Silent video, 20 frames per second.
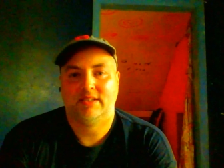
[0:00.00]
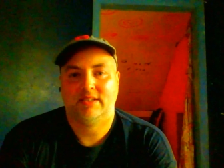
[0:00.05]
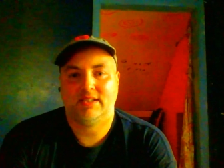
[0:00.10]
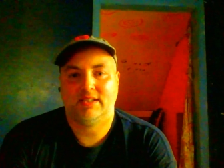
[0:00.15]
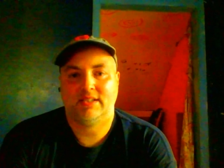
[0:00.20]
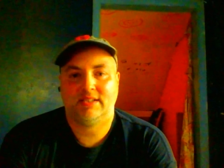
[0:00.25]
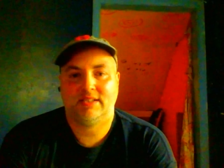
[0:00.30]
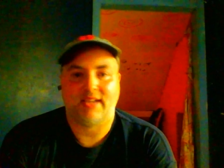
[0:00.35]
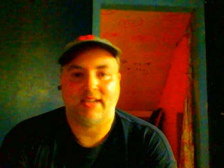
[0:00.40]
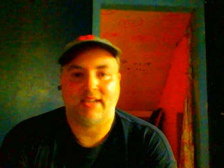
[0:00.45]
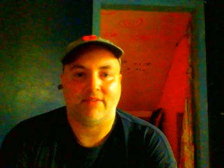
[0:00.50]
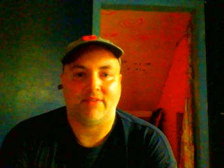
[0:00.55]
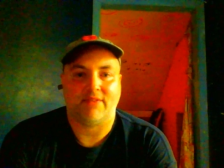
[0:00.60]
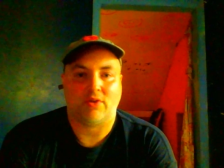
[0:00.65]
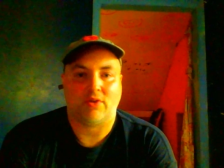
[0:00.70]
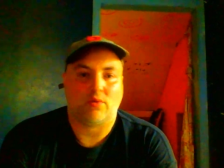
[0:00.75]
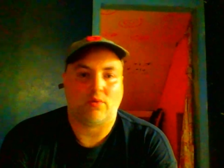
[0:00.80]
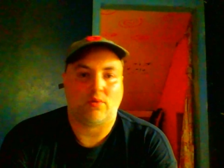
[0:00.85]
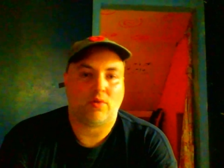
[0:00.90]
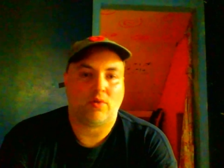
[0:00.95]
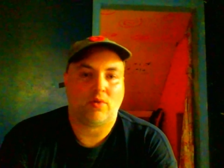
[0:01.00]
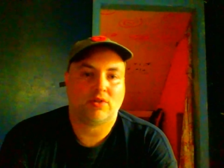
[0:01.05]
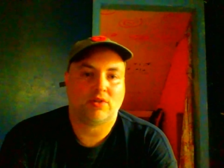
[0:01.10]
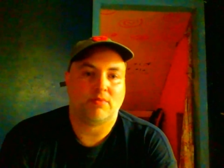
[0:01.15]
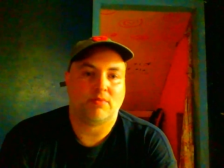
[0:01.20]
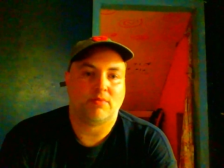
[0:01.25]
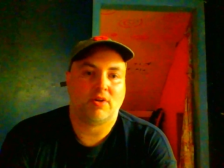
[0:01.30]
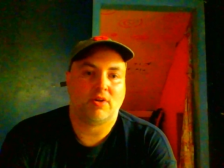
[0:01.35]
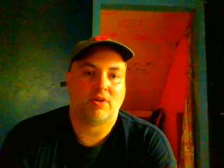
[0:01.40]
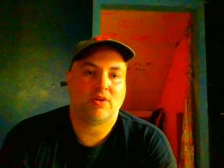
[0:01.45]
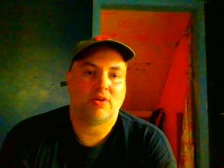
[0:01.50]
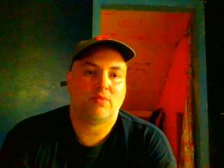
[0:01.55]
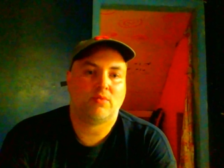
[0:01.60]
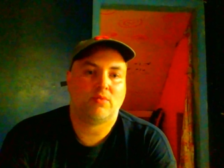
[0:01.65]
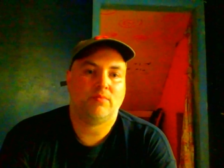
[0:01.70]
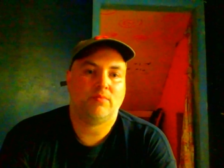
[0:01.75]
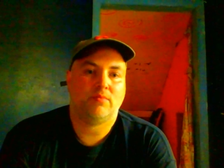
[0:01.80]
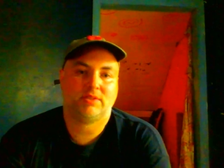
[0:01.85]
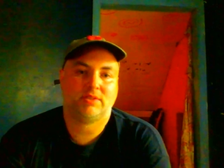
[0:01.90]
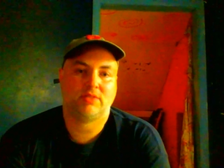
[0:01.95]
because I have to go to work
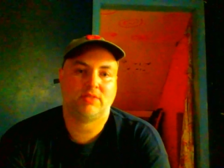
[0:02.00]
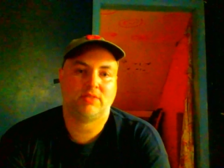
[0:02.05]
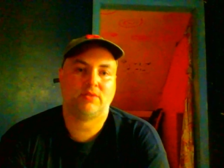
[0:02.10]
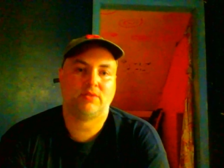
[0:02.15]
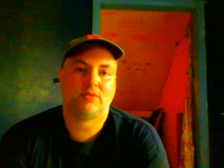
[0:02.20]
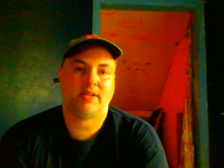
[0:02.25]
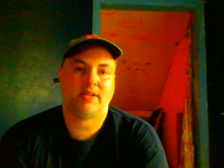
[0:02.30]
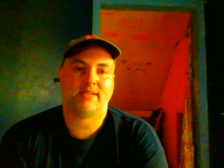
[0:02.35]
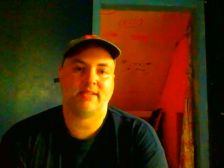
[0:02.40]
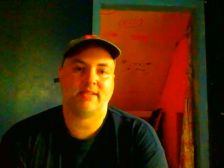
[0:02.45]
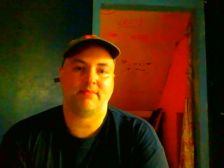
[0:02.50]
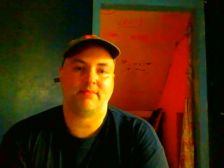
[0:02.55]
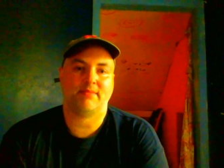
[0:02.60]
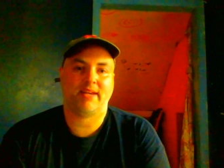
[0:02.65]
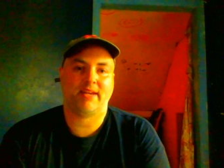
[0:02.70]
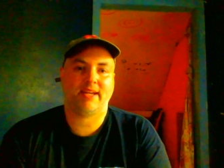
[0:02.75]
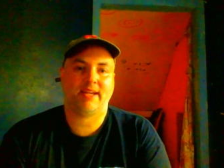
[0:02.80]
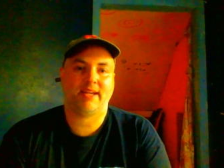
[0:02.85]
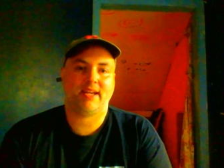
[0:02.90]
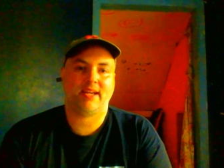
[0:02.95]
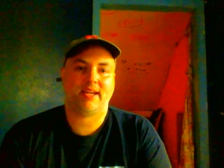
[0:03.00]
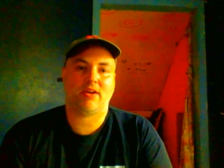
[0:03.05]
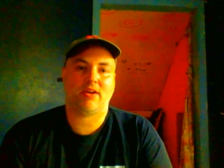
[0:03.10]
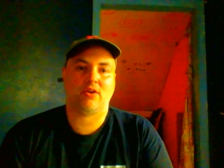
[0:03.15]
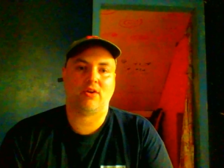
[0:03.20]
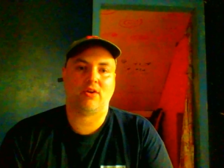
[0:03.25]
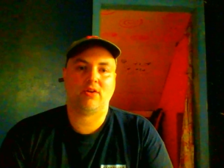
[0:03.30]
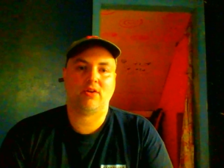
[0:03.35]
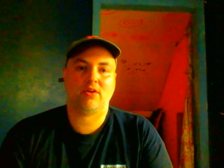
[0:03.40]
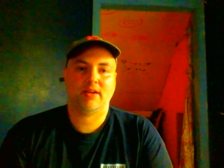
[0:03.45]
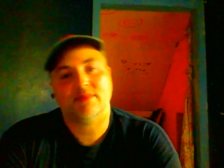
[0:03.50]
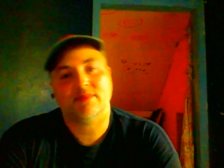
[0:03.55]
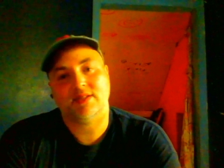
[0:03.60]
tomorrow. So I guess I'm going to end here.